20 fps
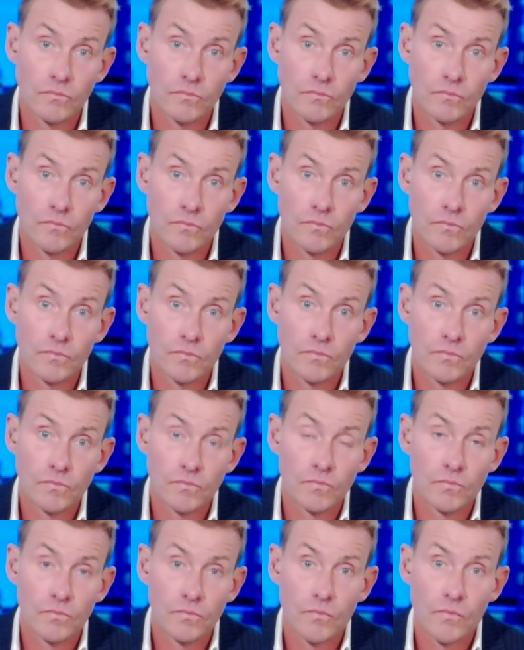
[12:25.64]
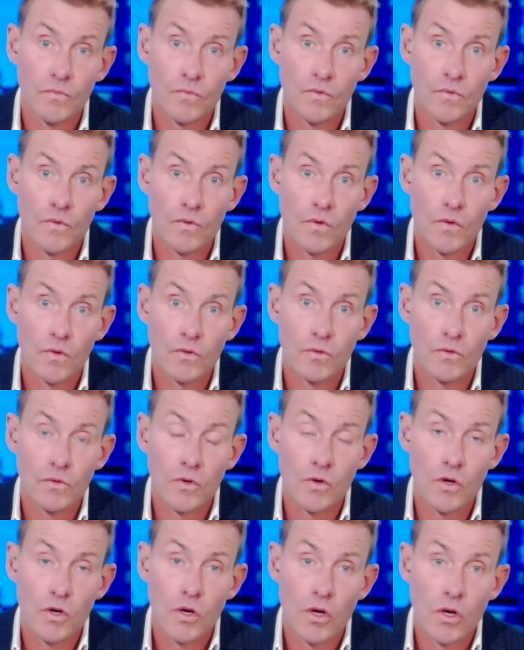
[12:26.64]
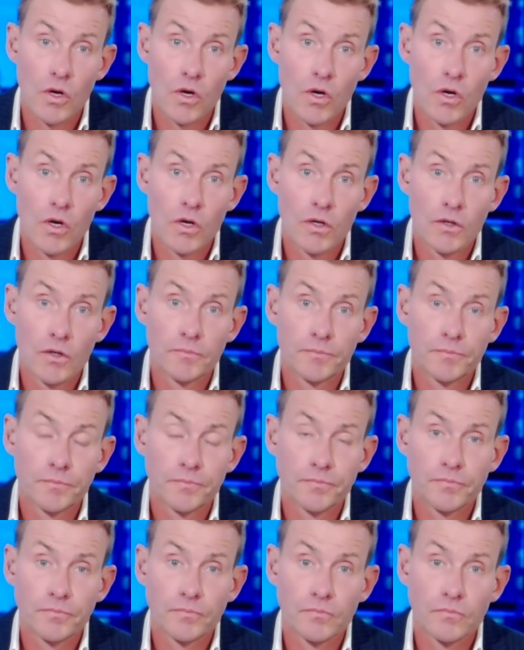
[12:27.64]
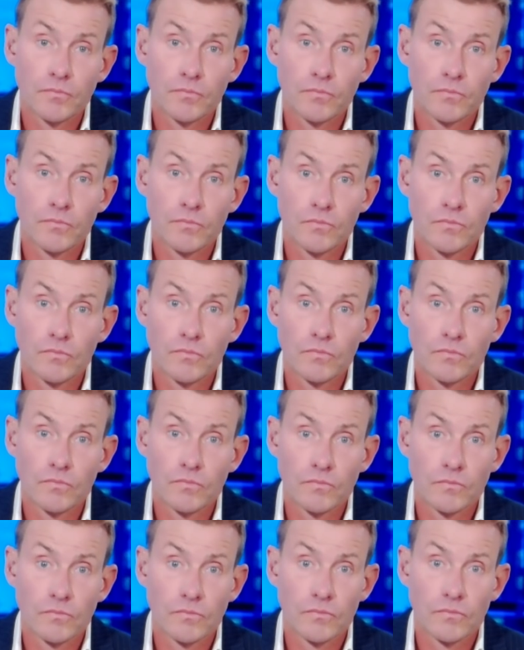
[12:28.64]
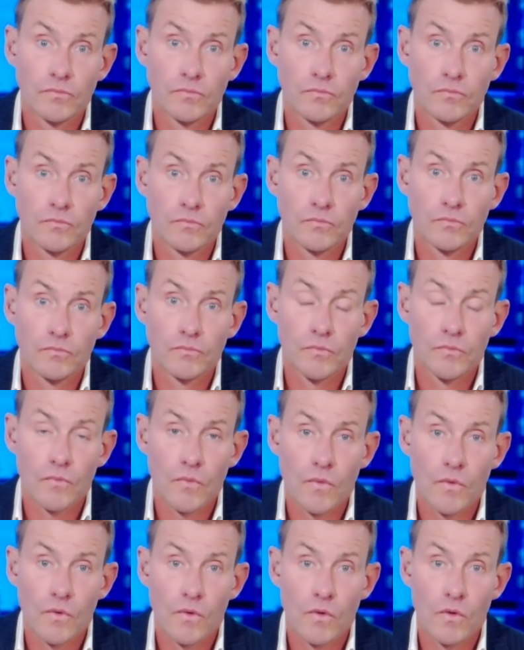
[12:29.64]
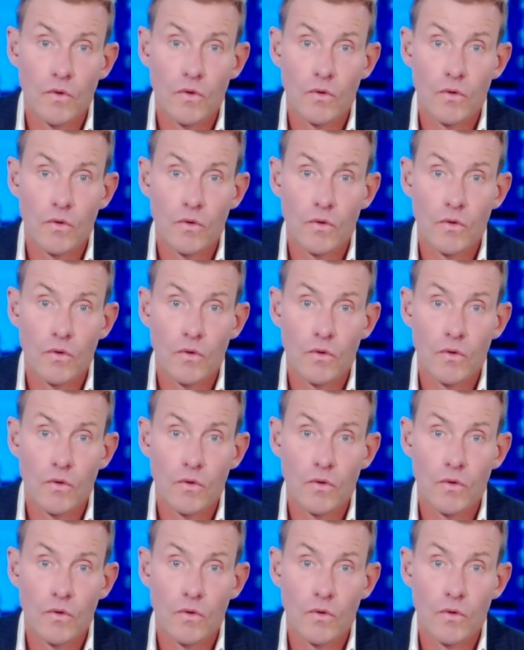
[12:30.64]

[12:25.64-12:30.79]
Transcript: No words are spoken by the person on screen.